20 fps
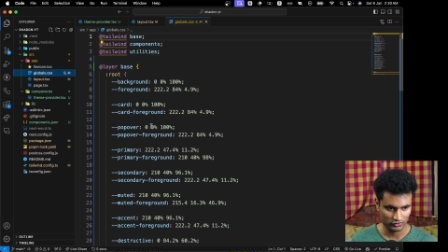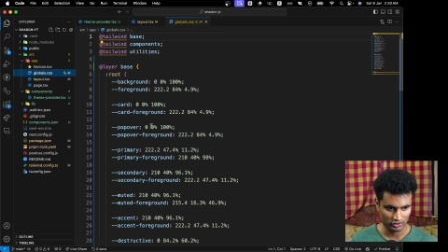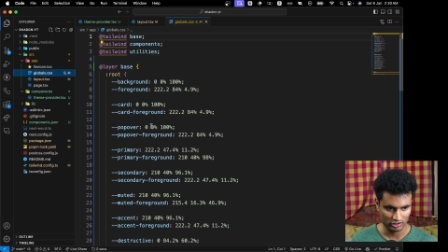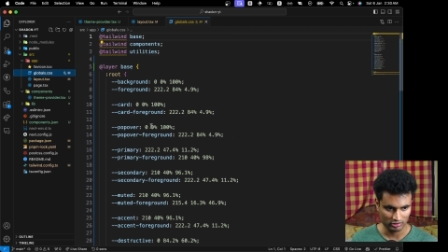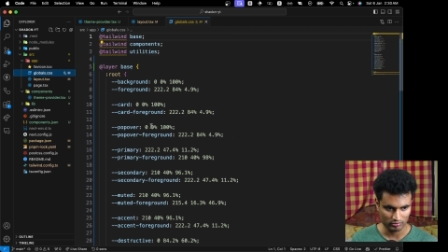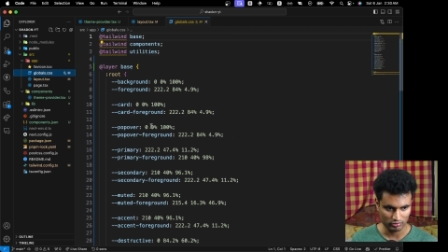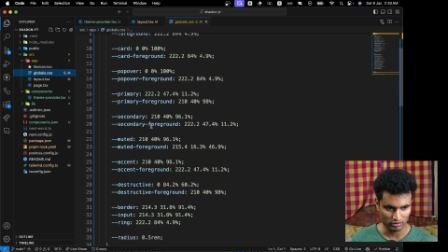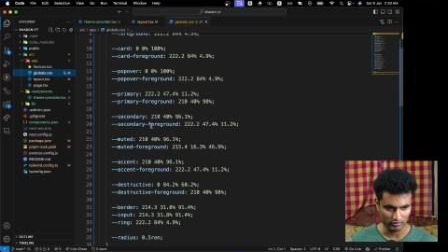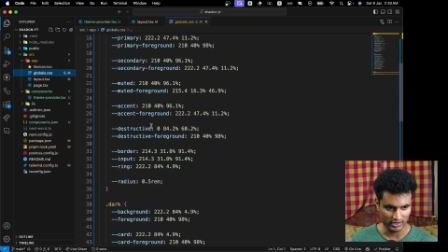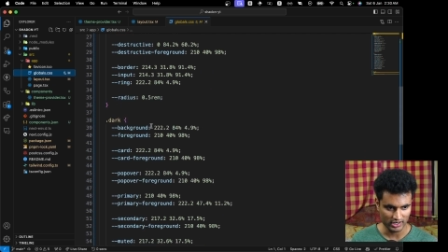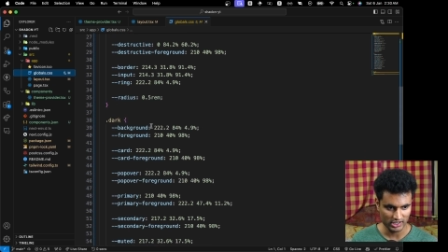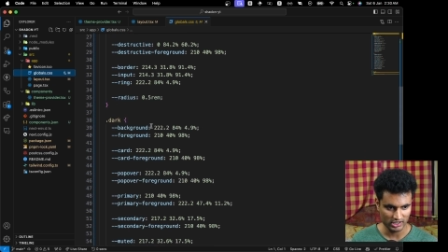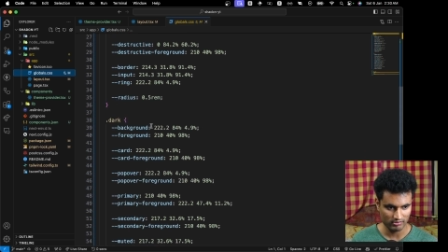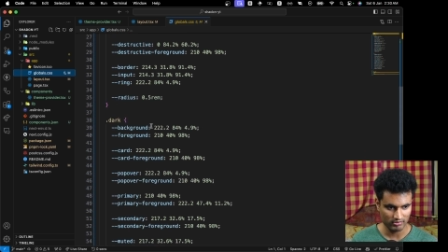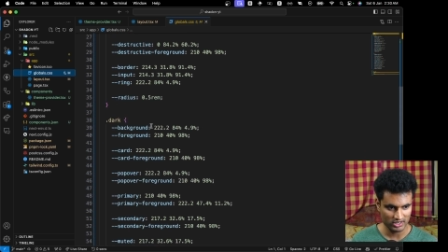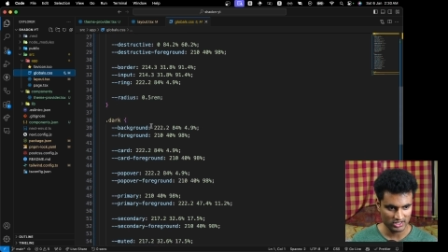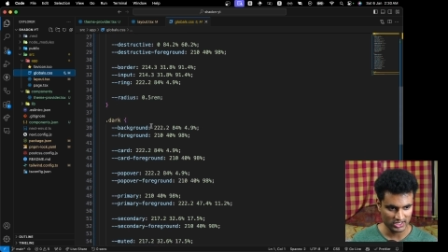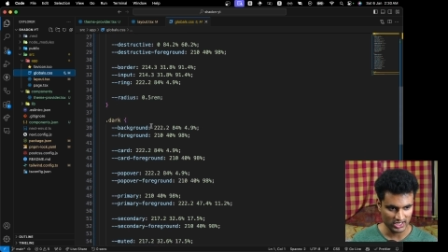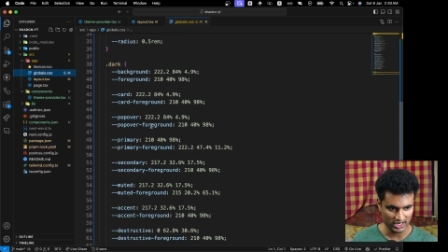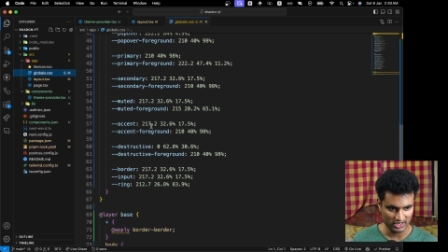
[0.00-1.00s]
provided by
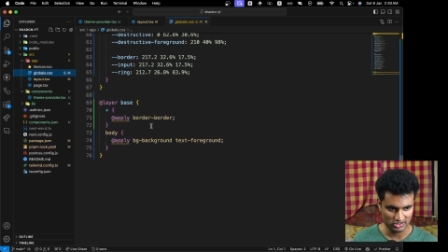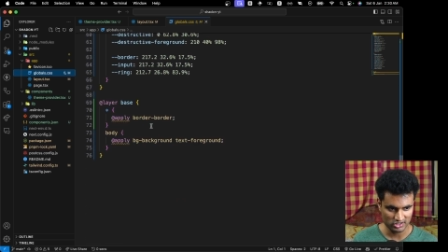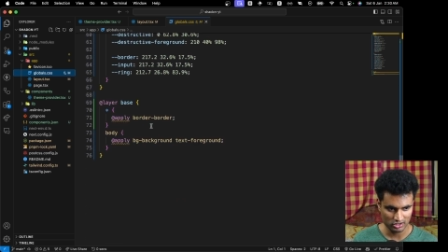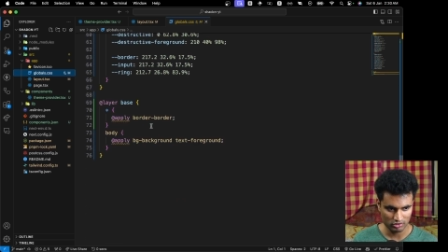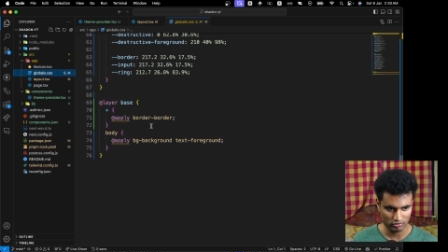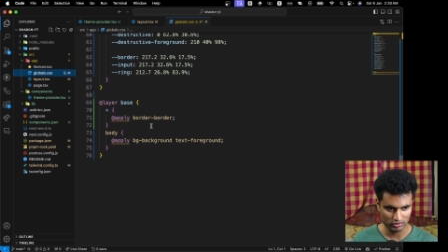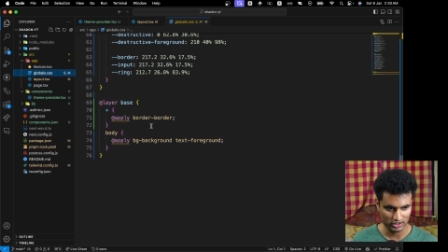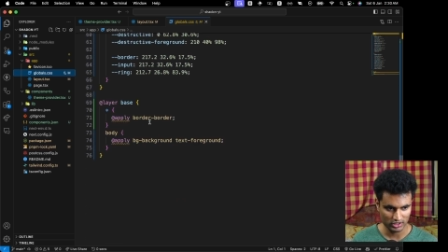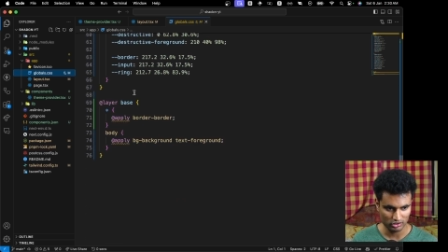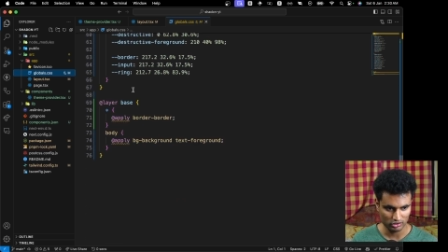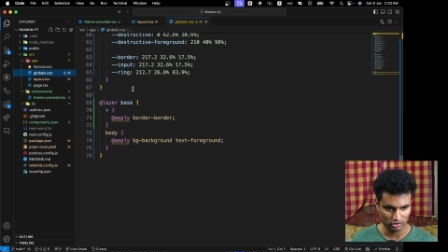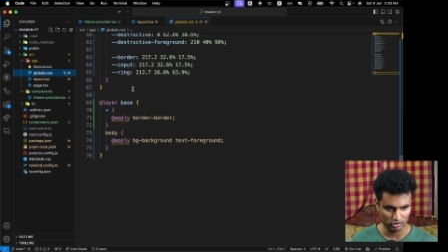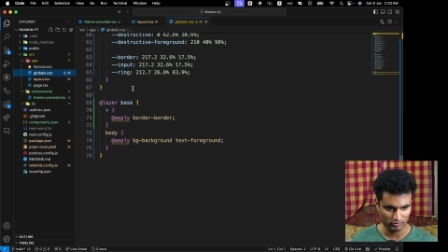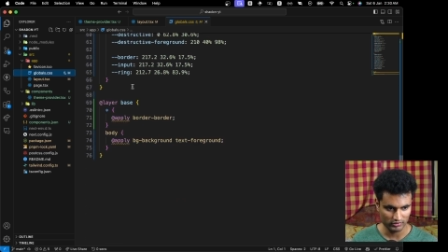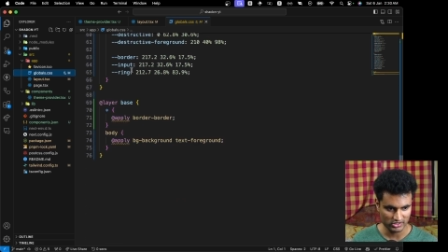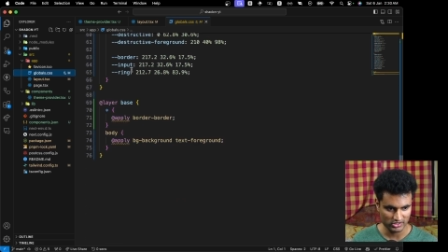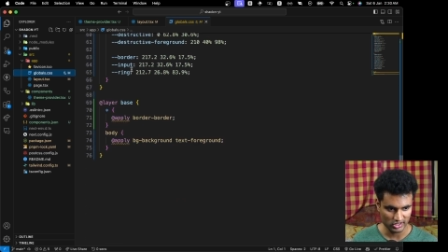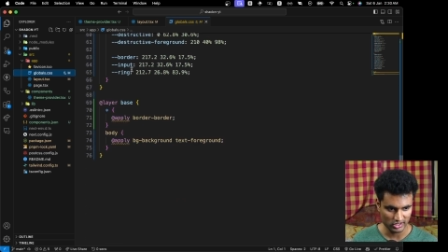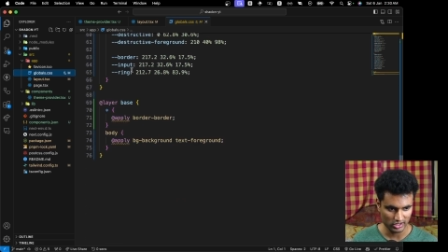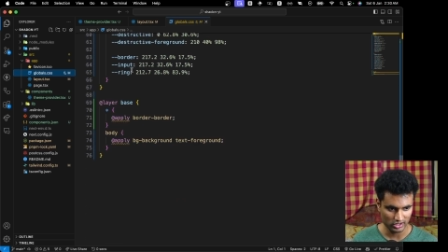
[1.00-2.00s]
shadcn. You can
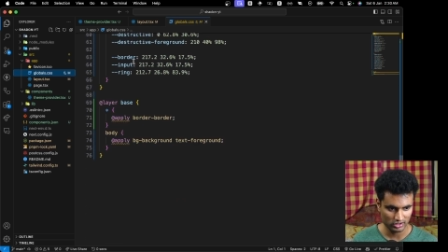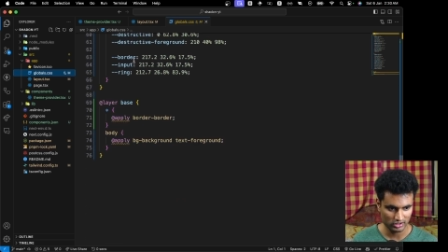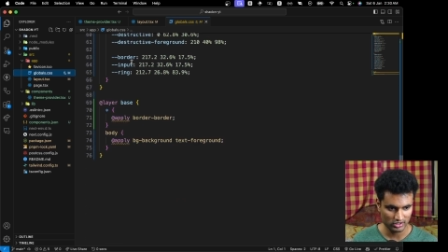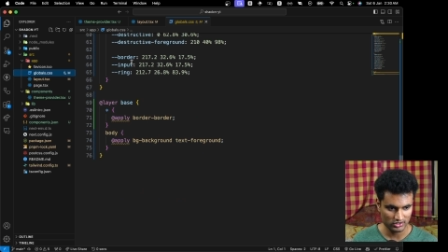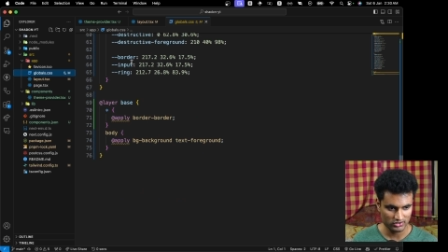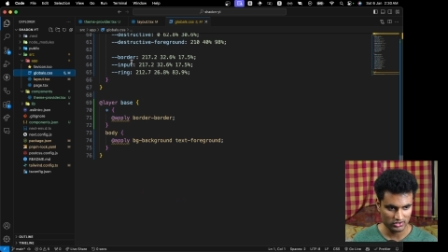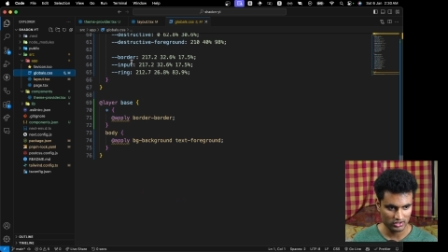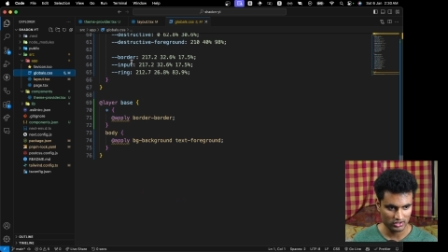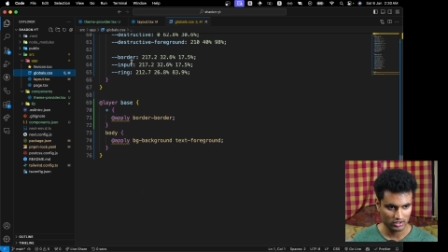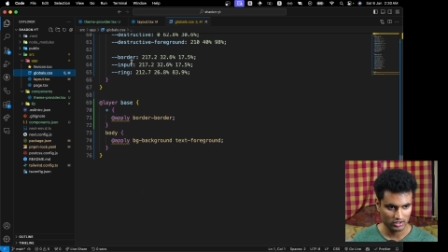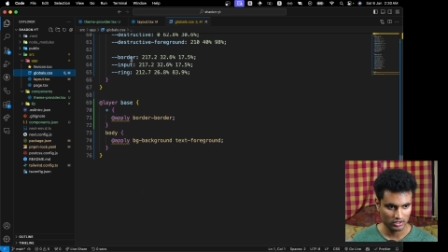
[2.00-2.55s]
always edit this.